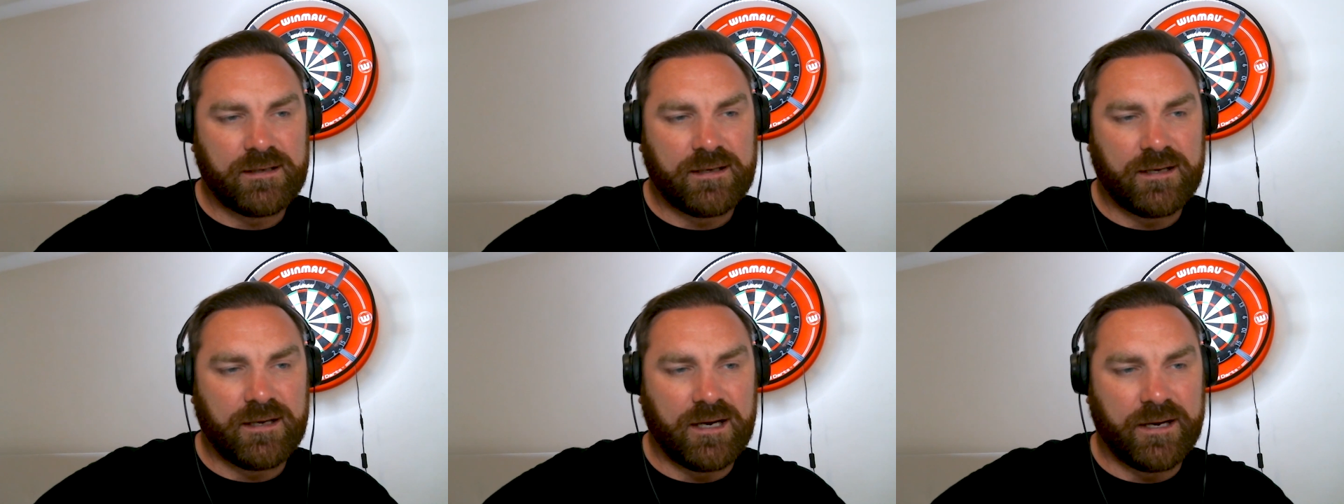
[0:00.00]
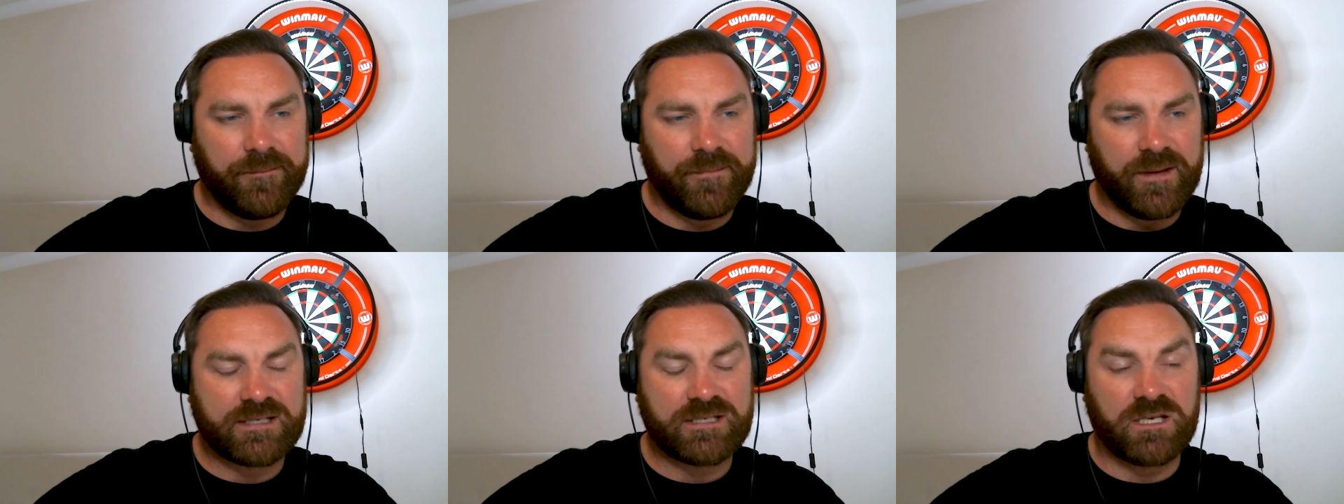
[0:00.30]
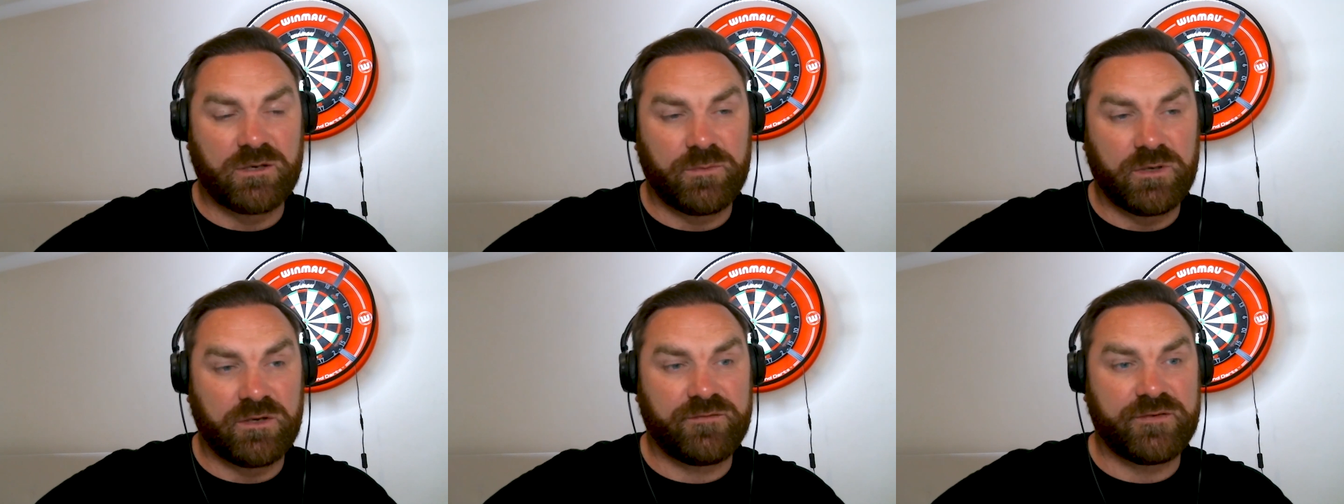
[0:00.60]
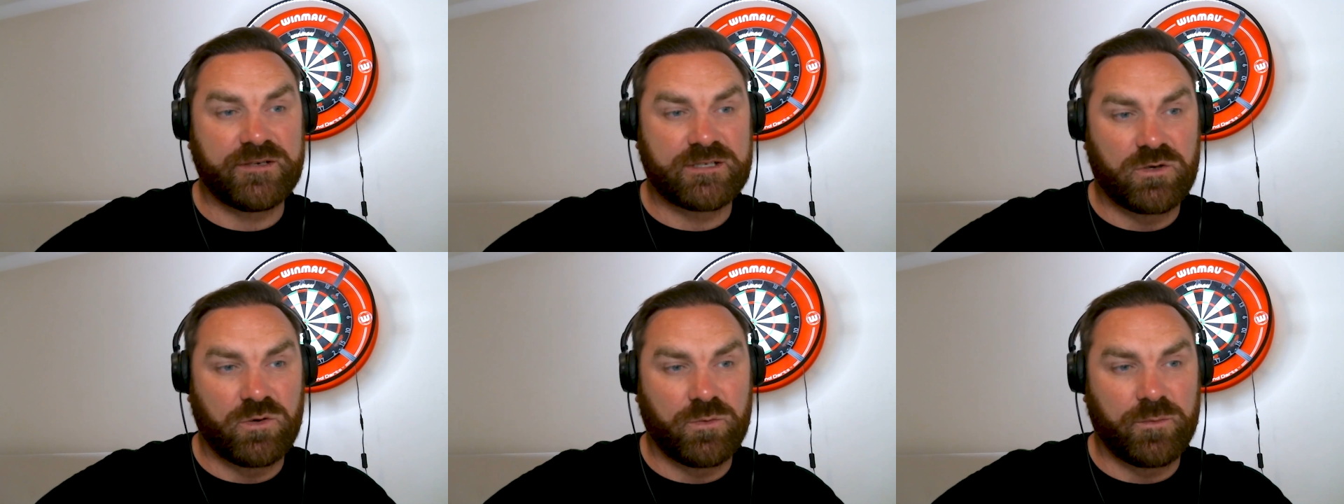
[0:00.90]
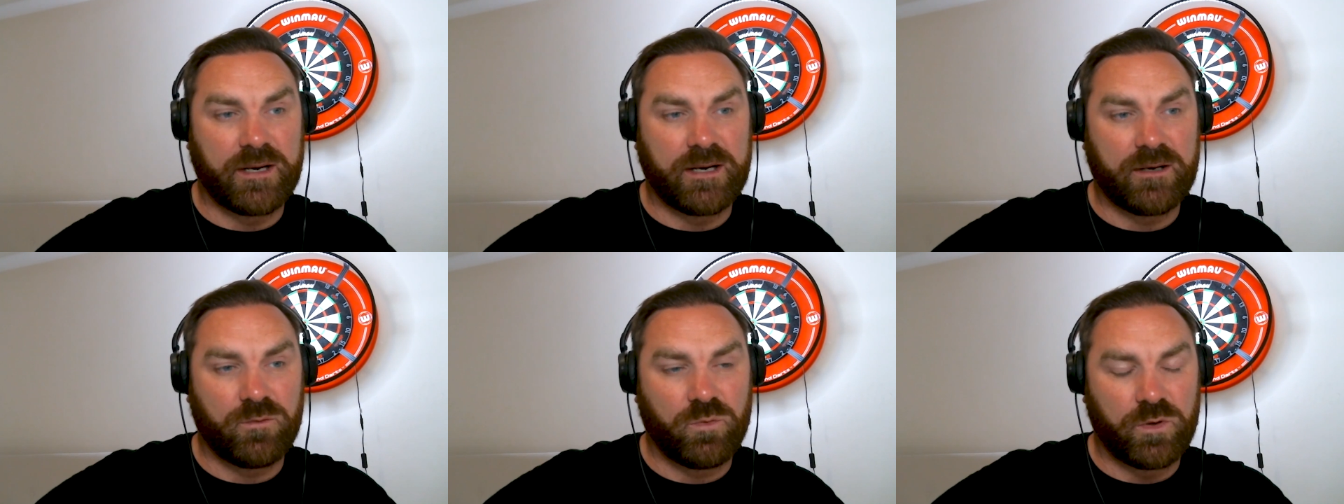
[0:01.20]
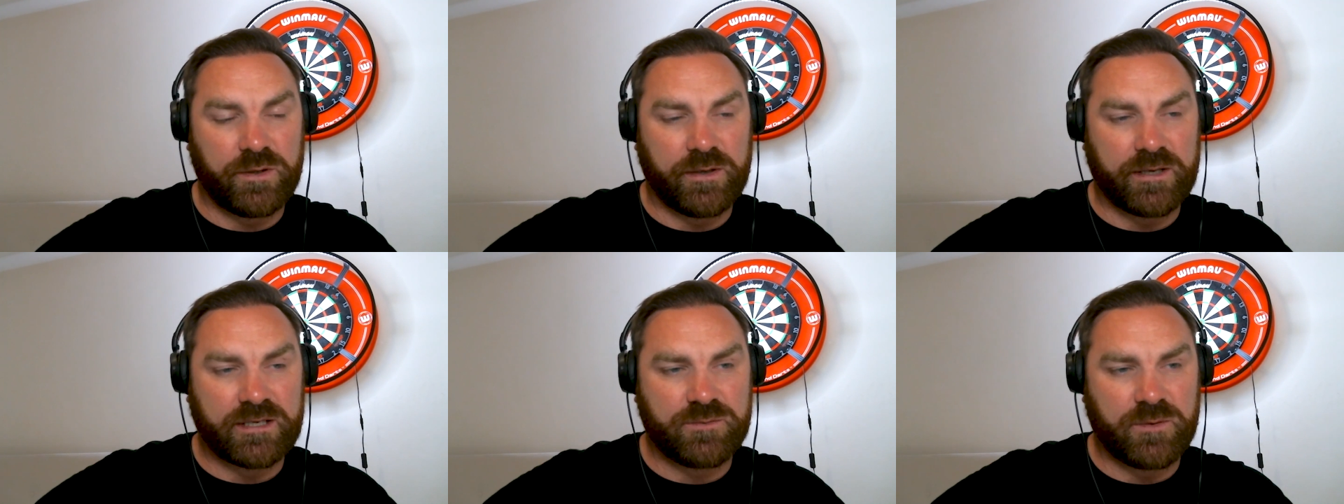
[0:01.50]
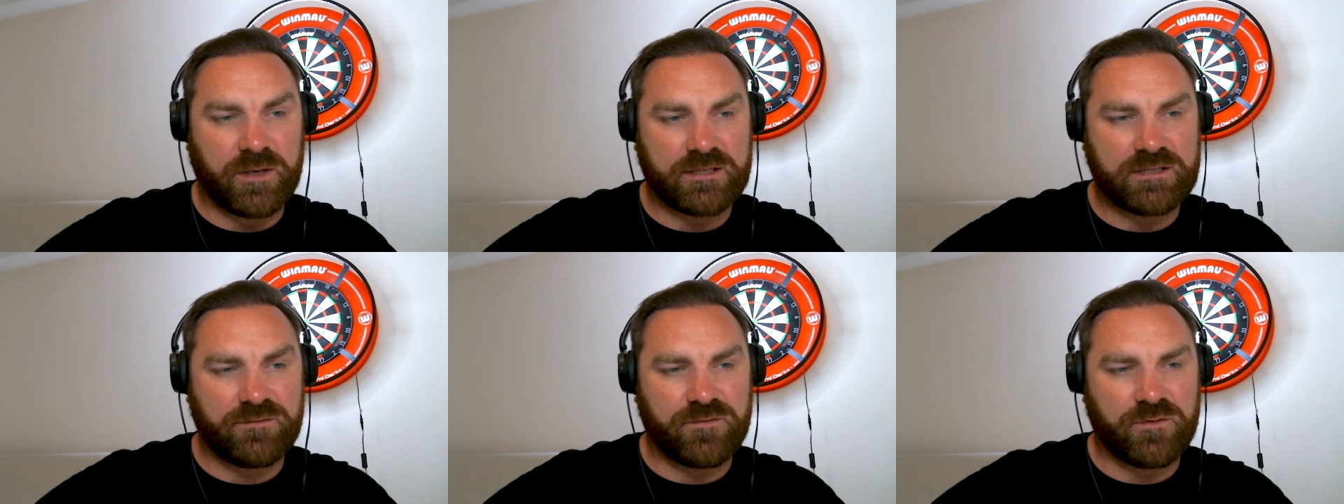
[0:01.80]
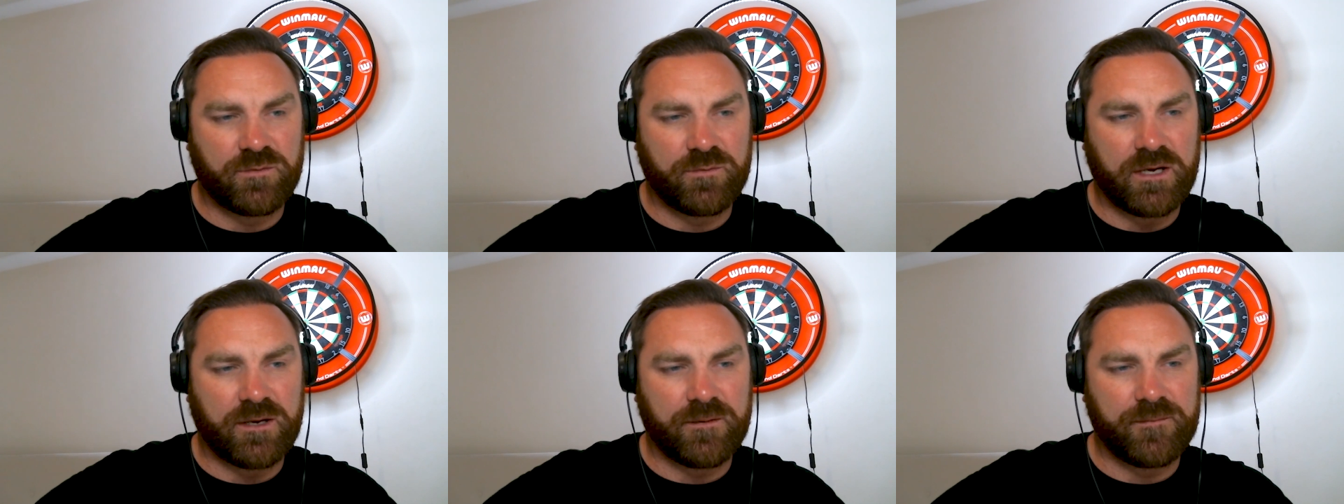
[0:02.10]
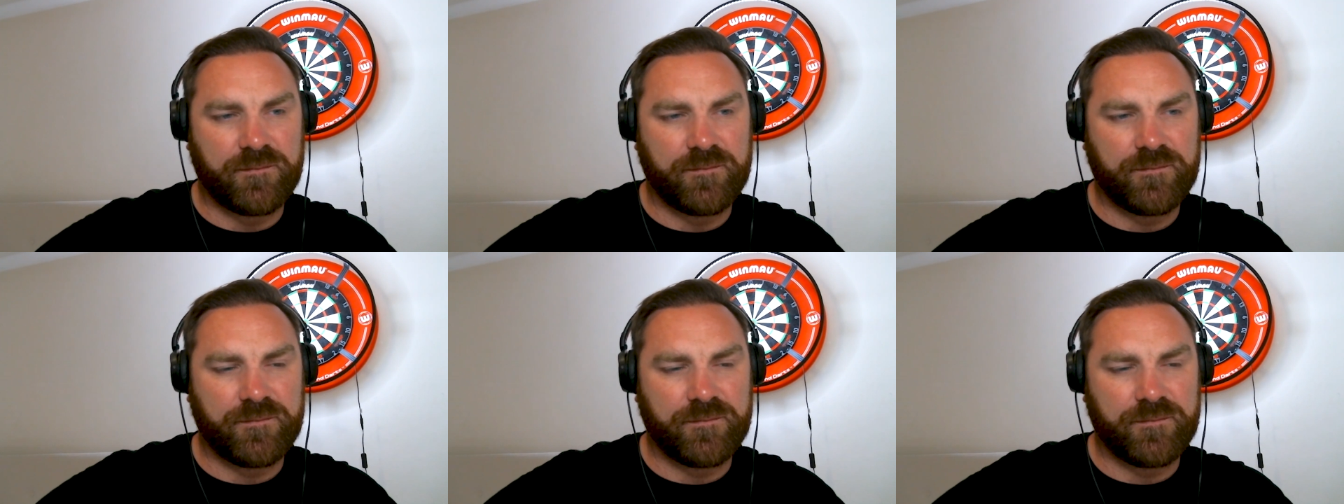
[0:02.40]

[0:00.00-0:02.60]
That's going to be a physical battle. What are you expecting from that?